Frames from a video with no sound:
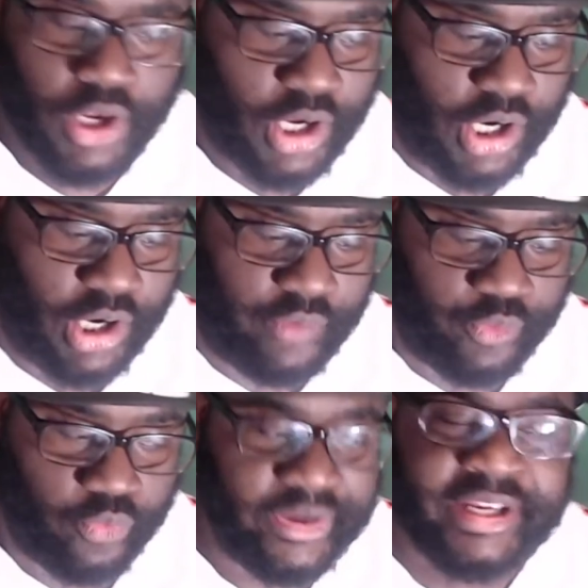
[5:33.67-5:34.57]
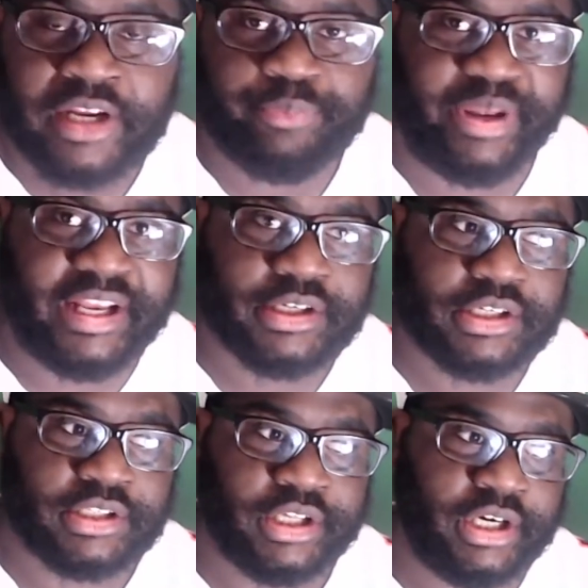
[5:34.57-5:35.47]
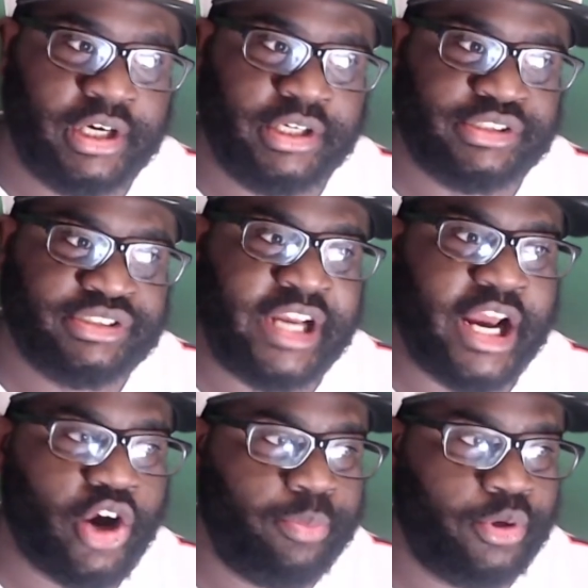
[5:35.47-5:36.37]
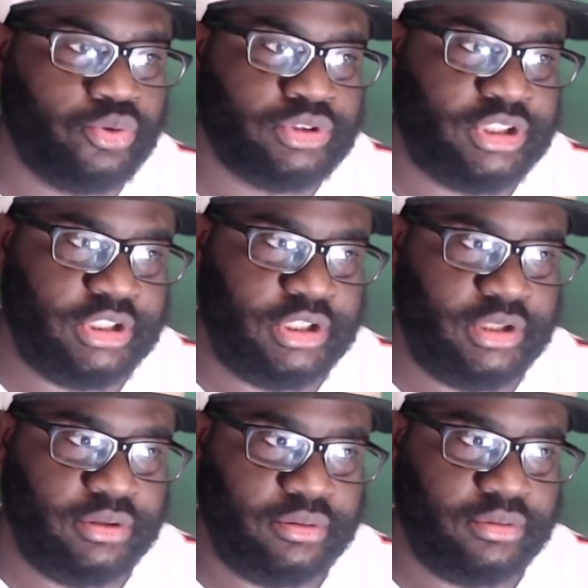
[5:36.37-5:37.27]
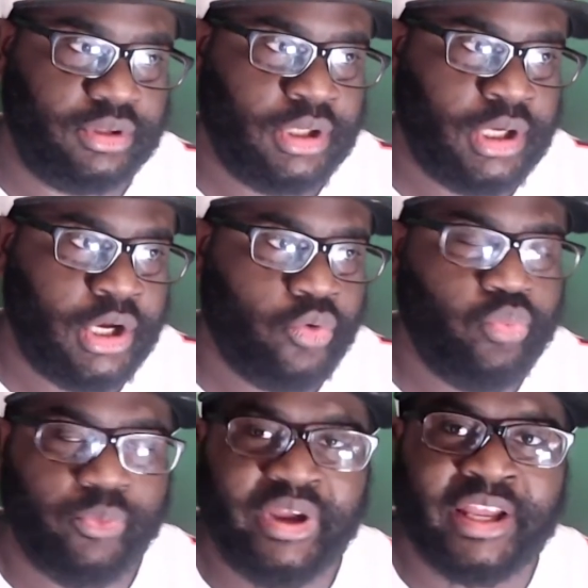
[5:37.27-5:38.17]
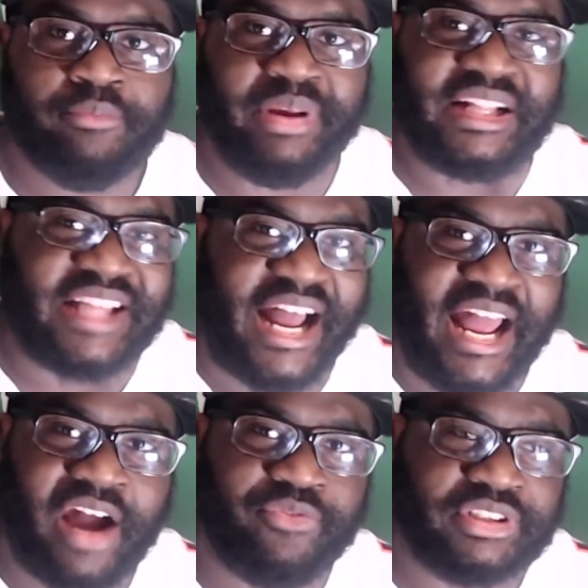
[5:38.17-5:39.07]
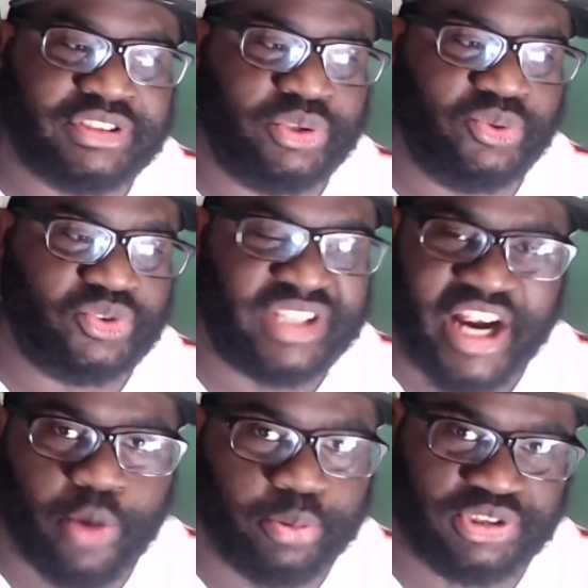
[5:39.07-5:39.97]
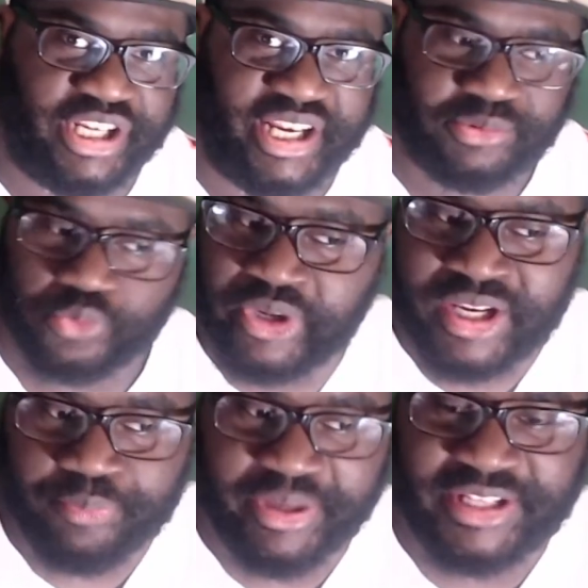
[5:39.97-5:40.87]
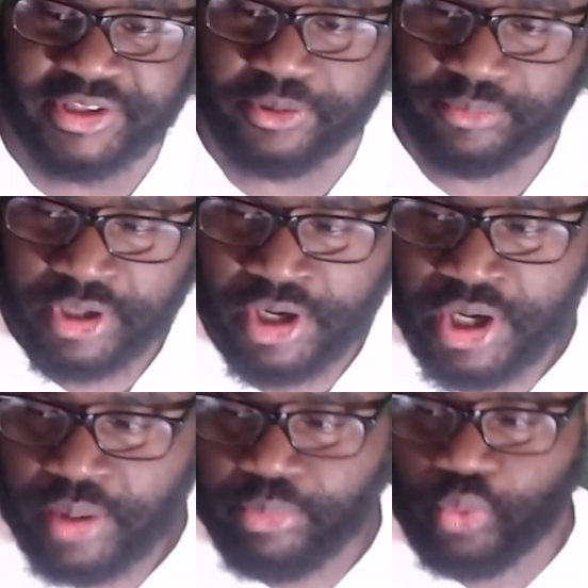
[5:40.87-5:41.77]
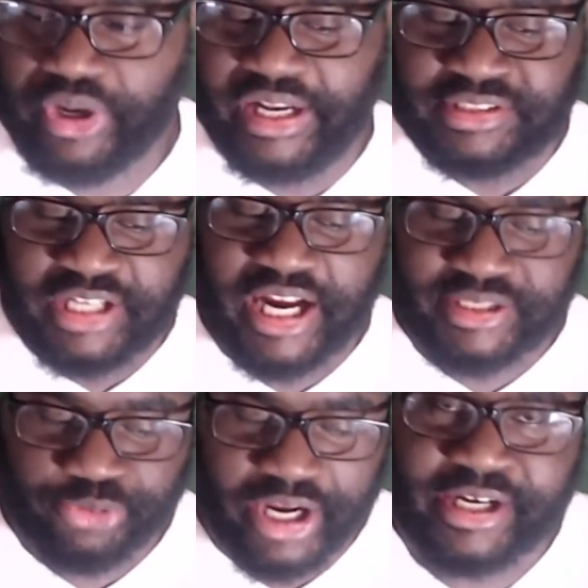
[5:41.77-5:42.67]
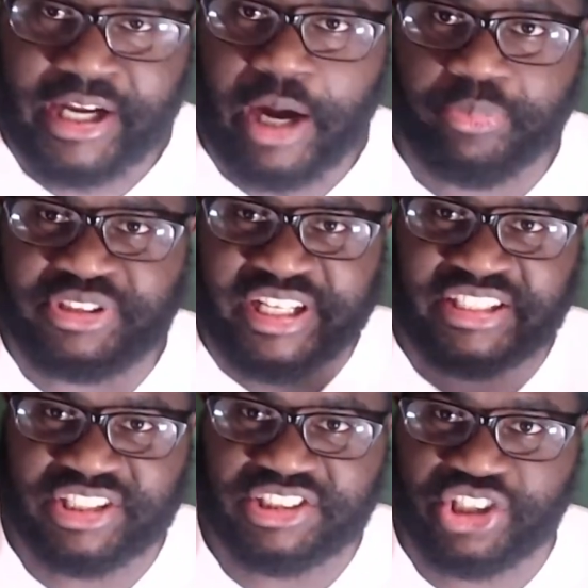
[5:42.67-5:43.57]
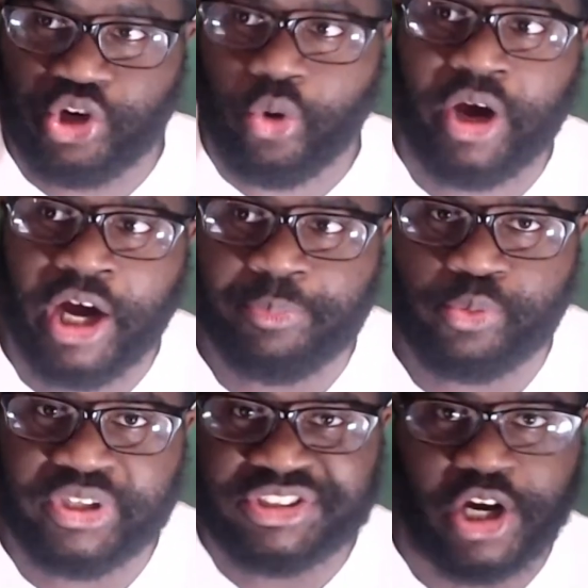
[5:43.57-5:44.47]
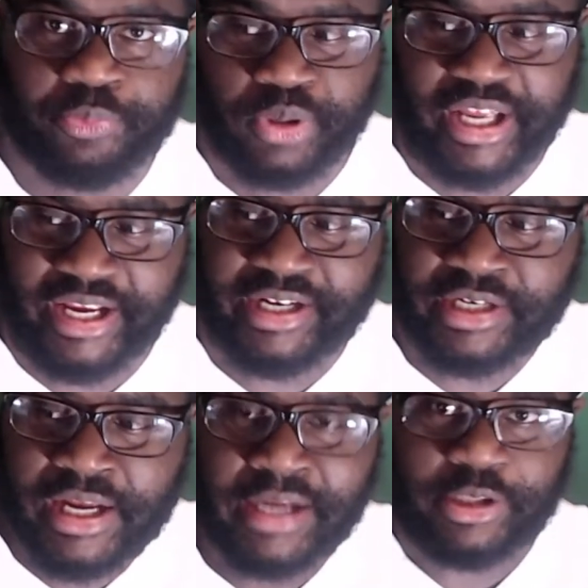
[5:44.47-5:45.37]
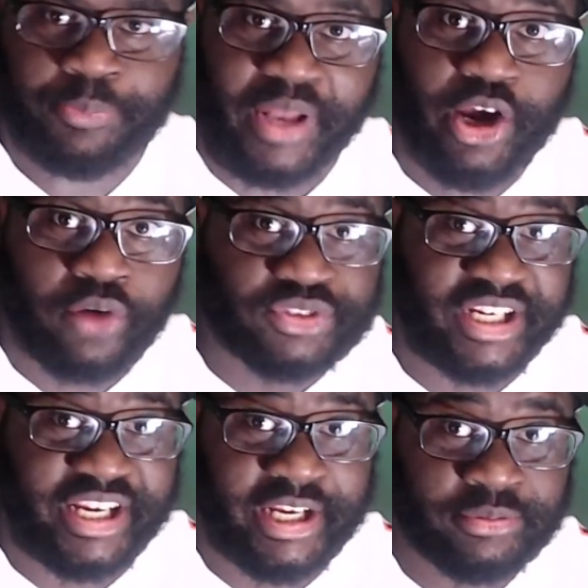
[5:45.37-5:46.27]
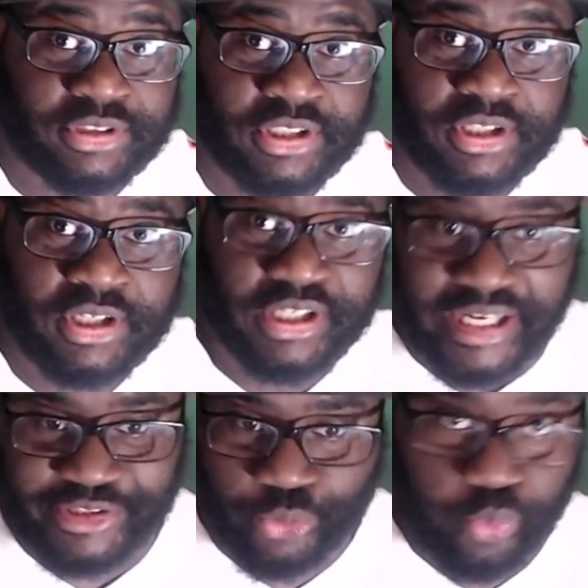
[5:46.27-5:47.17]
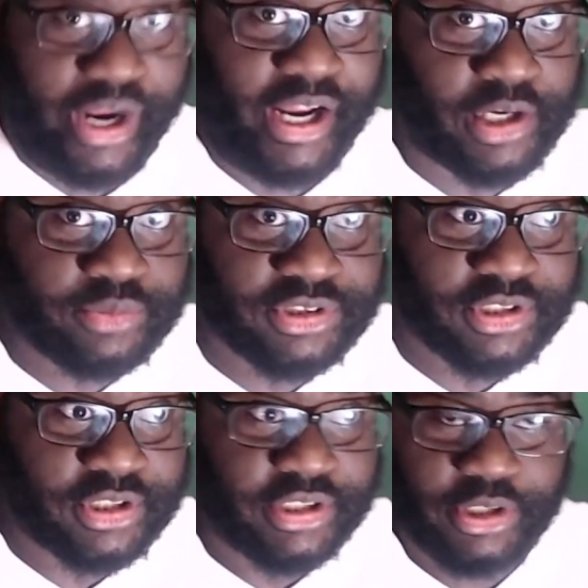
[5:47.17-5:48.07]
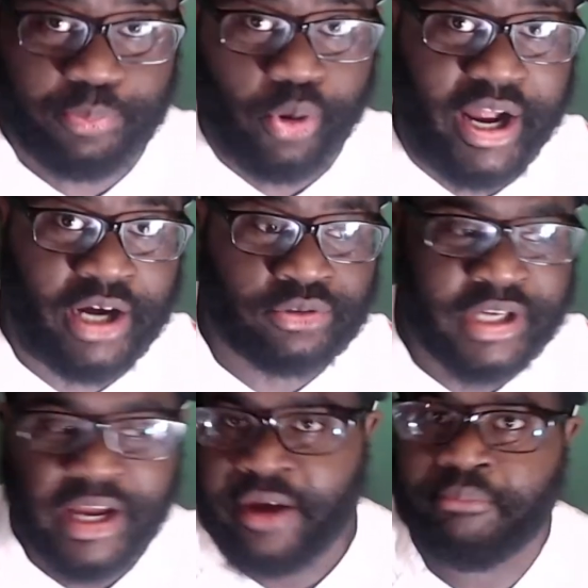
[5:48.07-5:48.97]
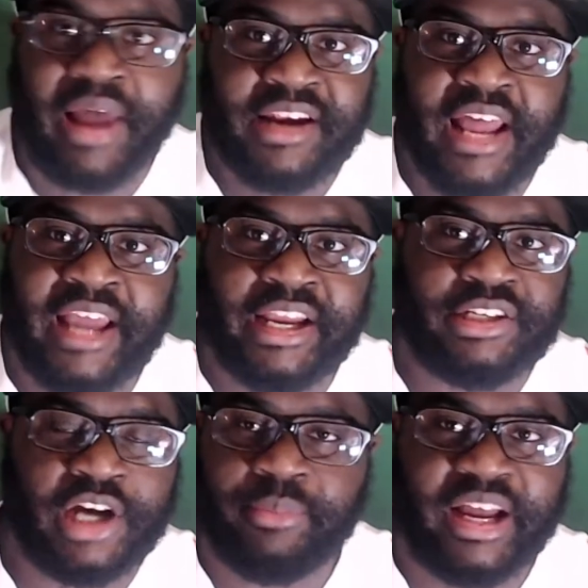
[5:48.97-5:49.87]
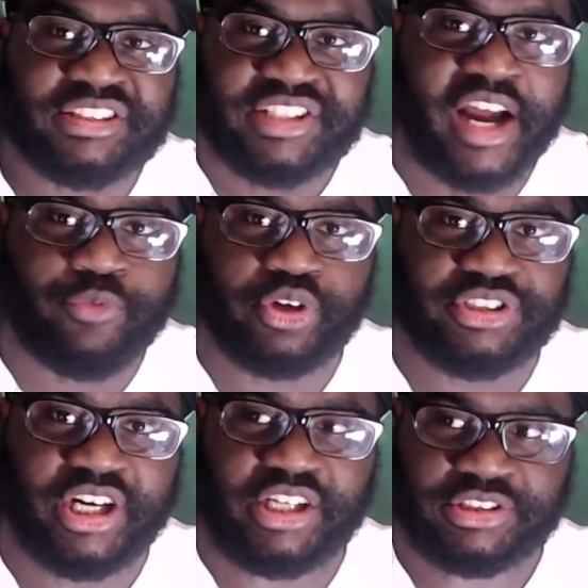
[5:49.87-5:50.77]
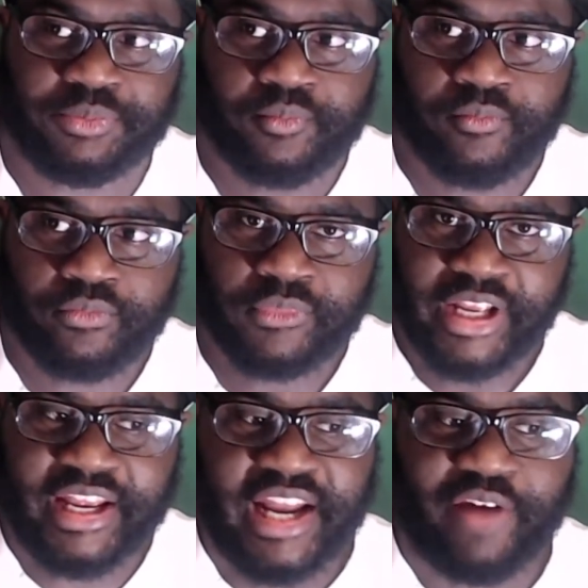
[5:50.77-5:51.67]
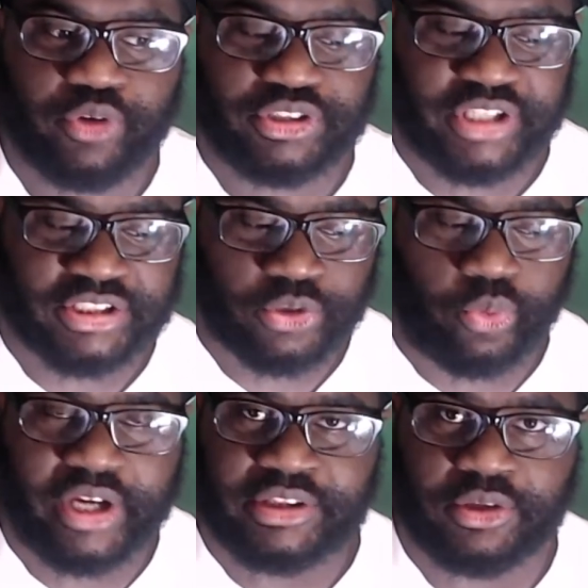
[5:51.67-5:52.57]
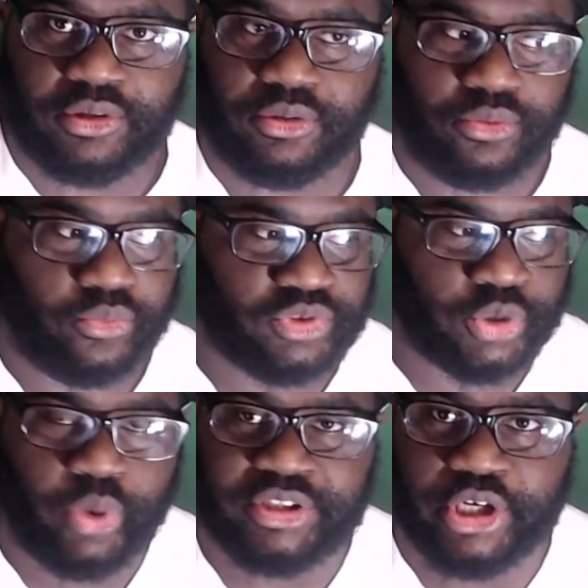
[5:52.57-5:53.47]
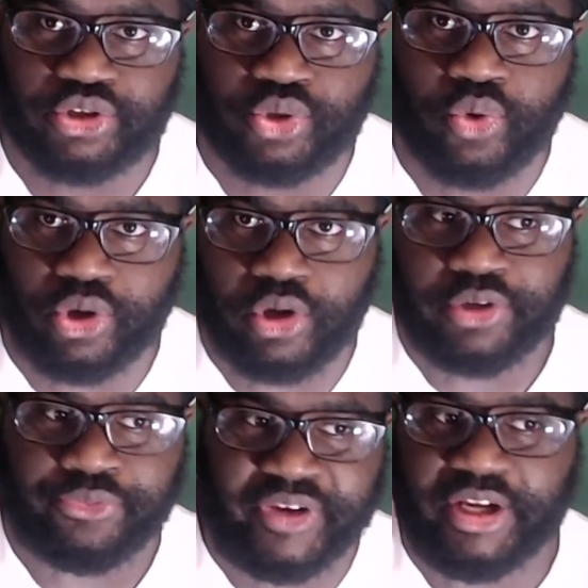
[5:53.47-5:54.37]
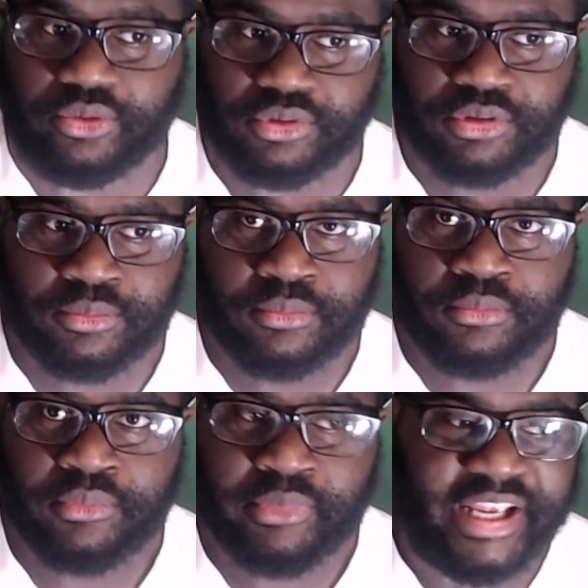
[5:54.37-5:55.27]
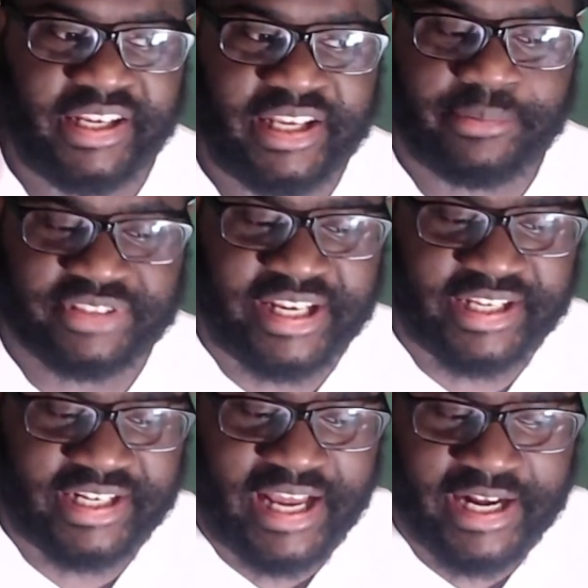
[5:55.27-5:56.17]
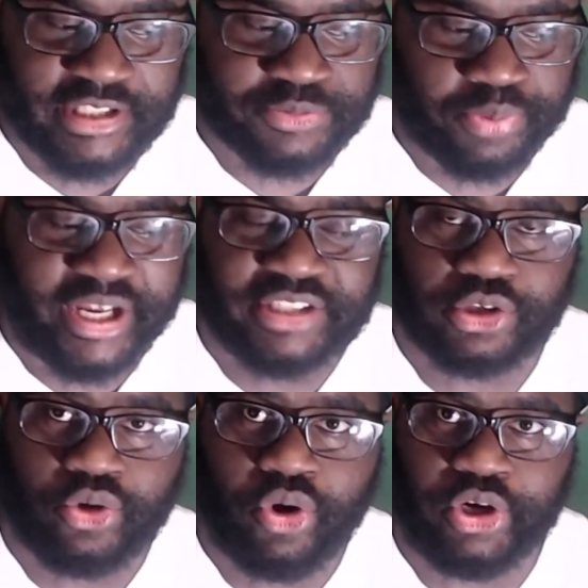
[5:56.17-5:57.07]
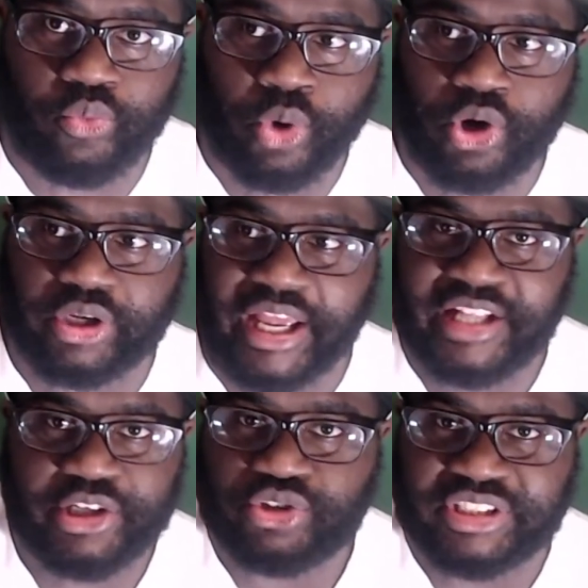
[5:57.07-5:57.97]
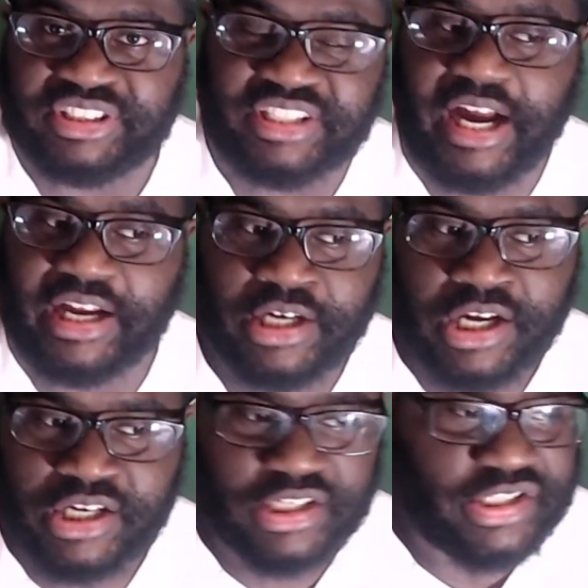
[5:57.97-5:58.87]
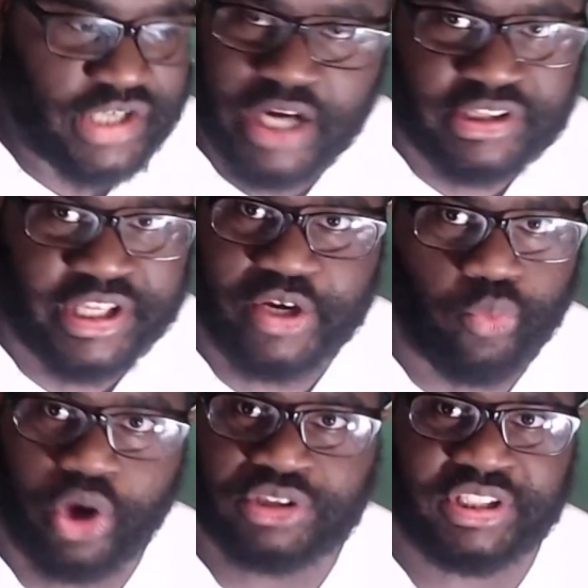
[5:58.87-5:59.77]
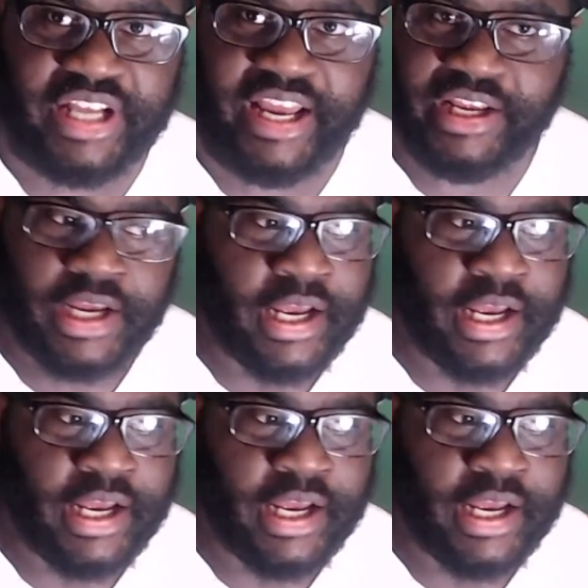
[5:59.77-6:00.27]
Uh, we can beat the terrible to we can beat the average to terrible team. We can beat them. But when it's time for that competition to go up and we start playing the playoff teams, like the Rams, the Browns, Matt Nagy dumbass never adjusts. He never adjusts to what the to what they're doing on the field. He keeps thinking that his plays are going to work and they're just not. Nothing worked today.